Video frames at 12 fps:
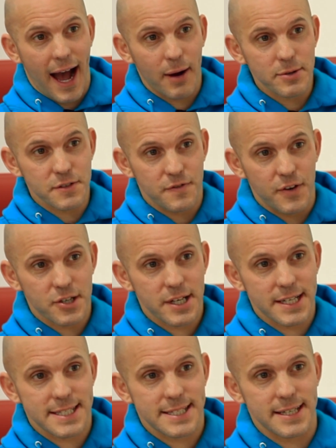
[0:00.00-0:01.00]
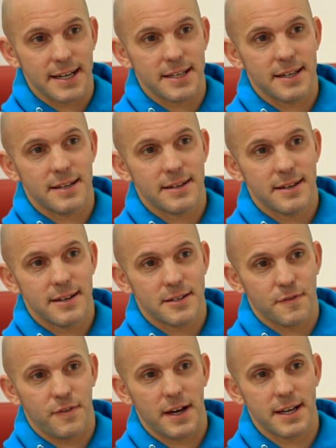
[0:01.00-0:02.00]
I was very excited
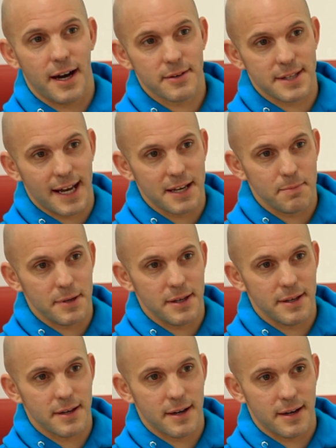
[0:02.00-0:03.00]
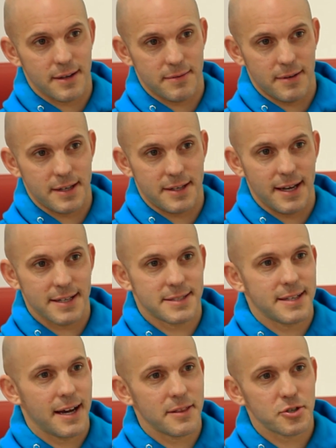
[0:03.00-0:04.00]
to find out that I'd be a
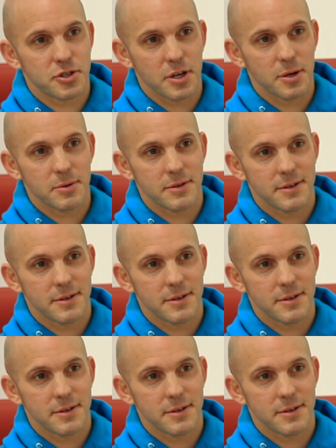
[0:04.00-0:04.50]
guest on the show.